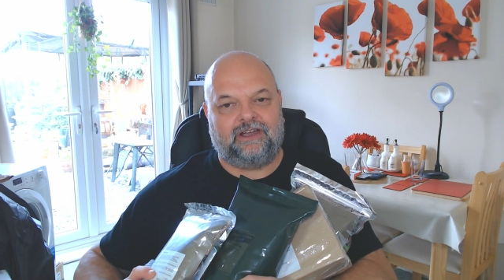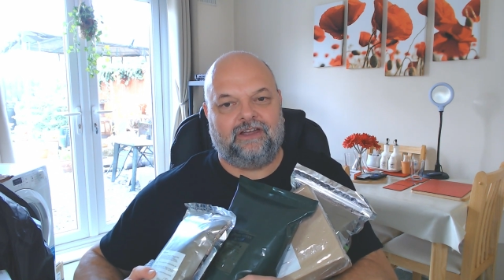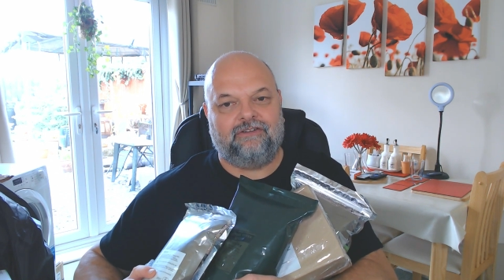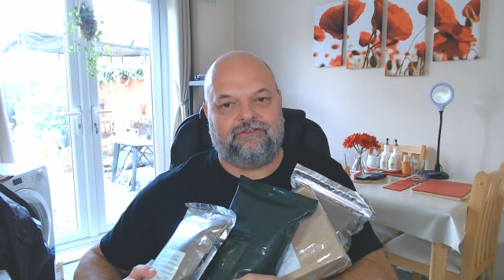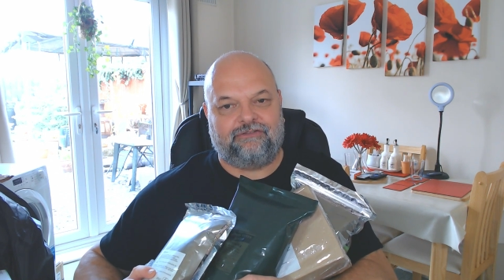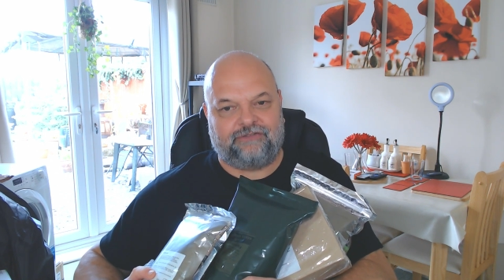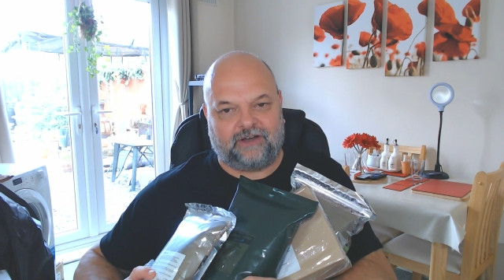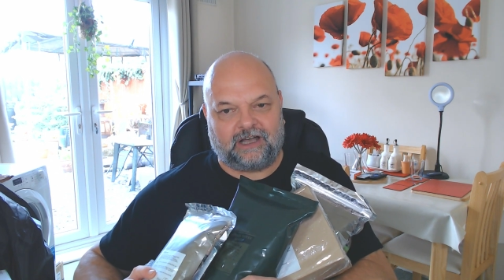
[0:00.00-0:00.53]
at
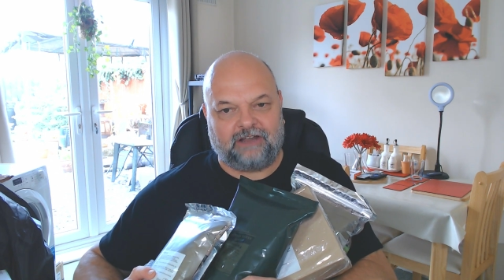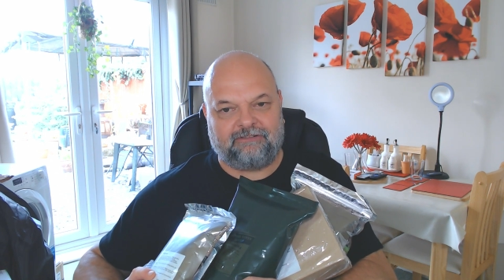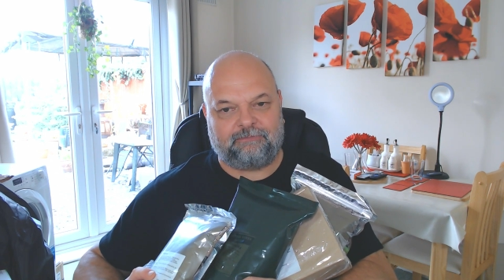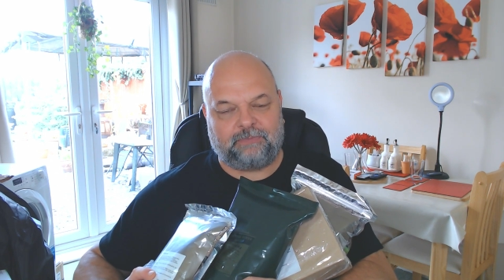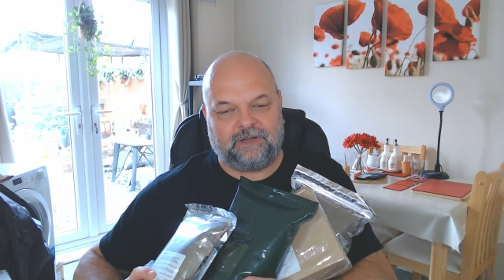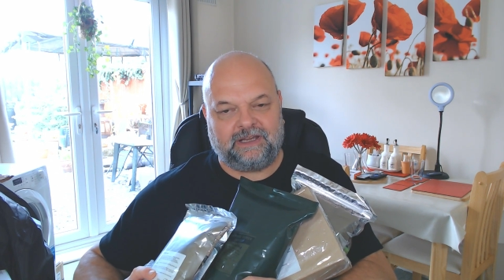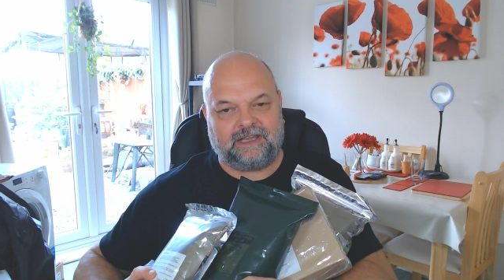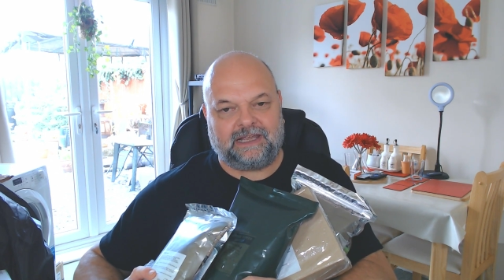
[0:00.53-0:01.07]

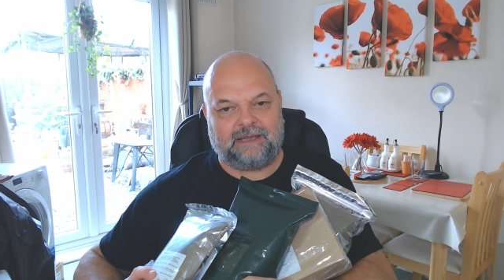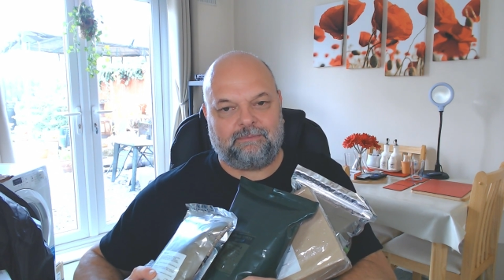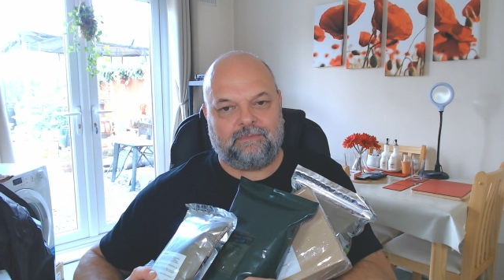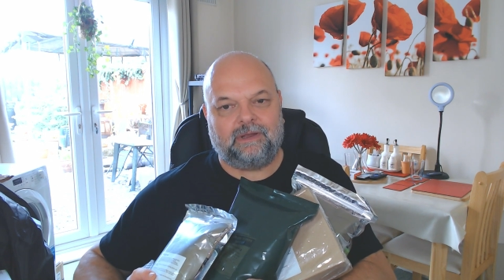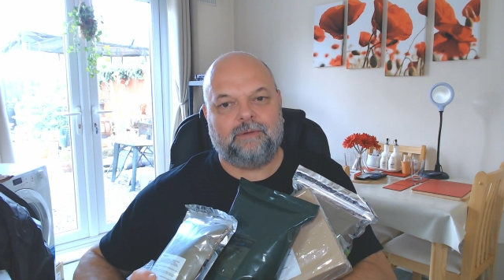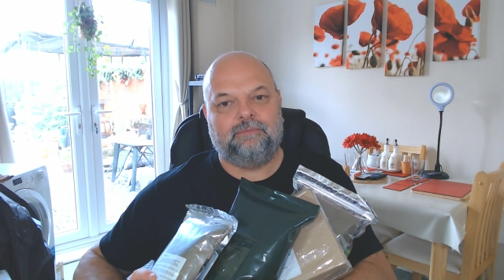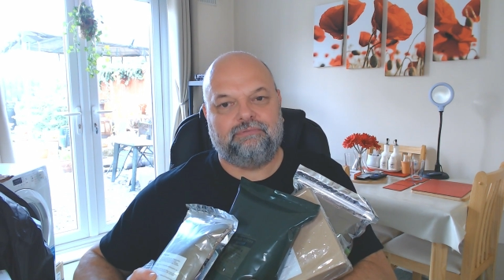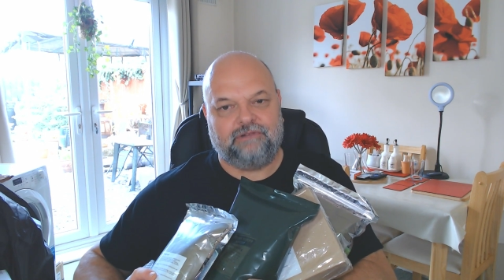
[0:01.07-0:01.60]
5pm
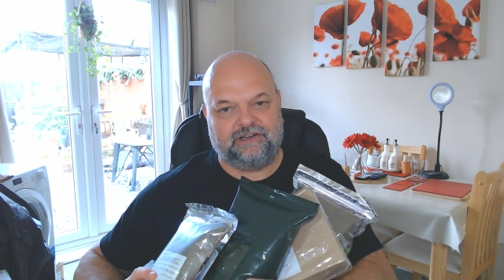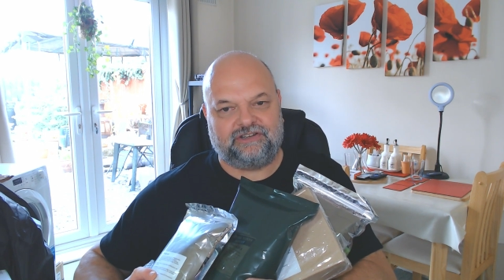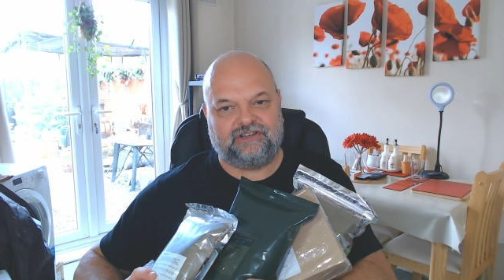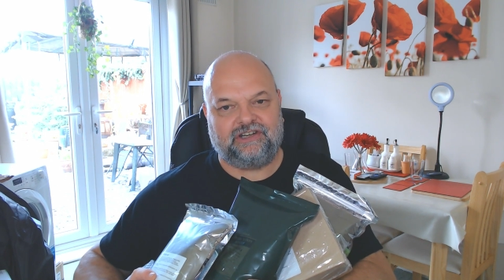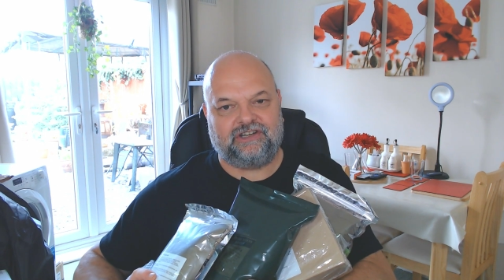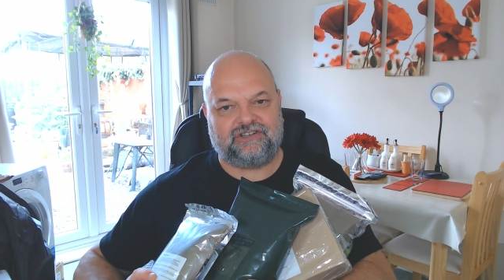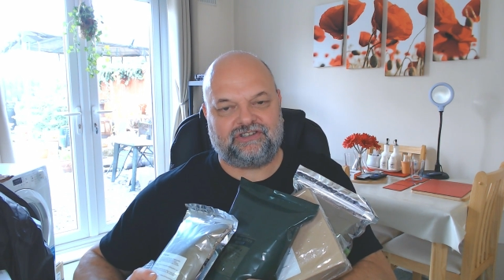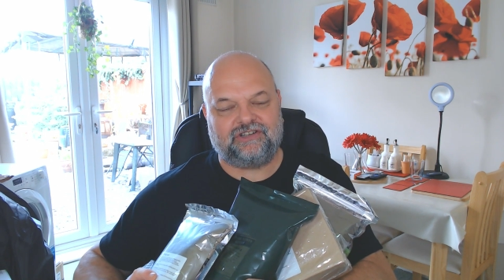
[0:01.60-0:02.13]

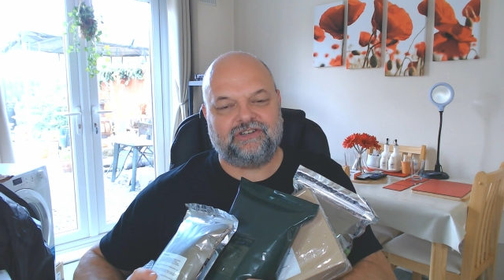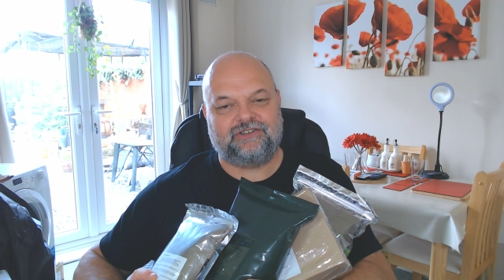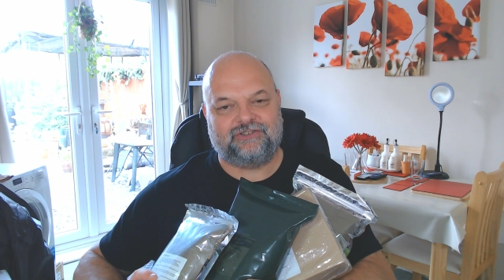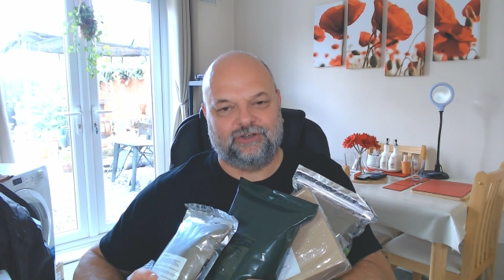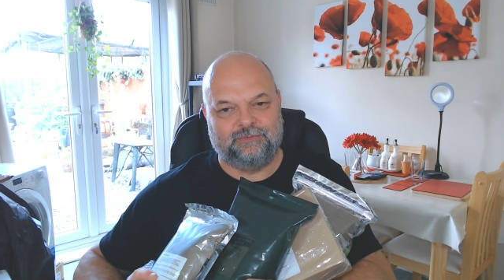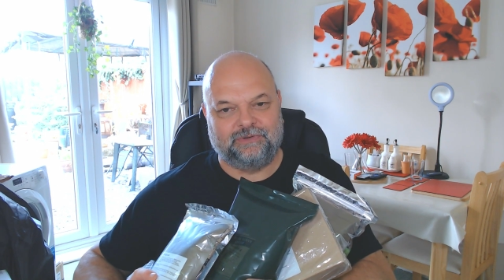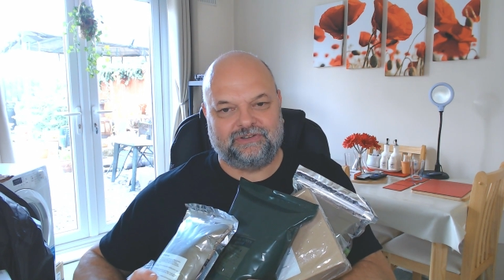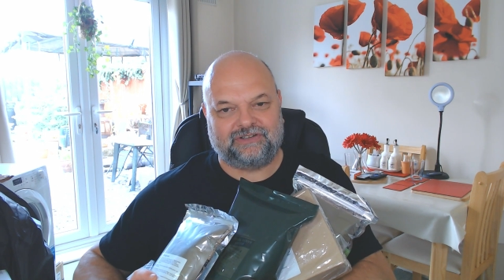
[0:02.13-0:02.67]
British
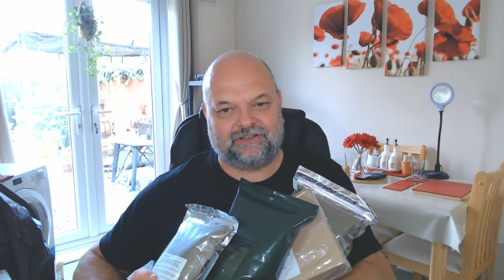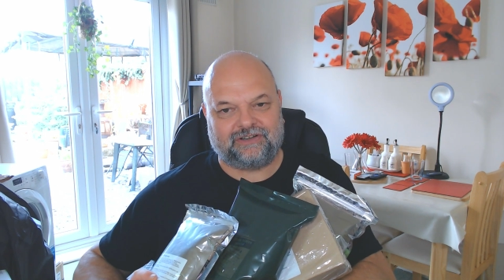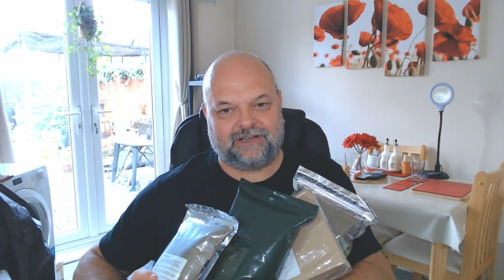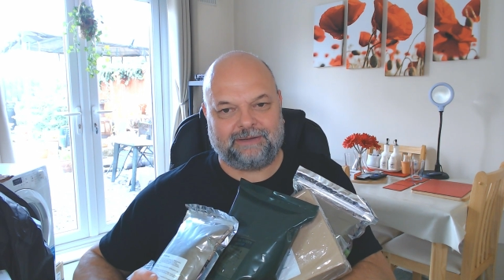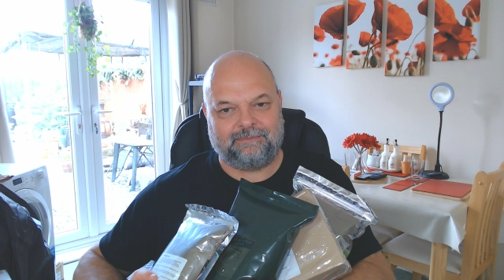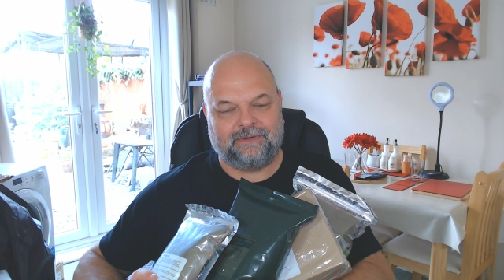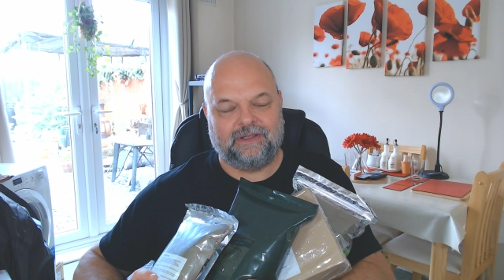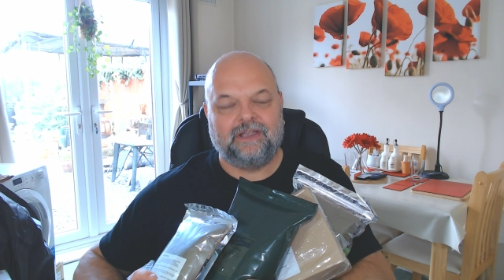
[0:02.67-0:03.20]

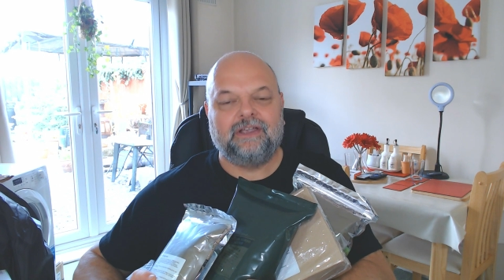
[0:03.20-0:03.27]
summertime.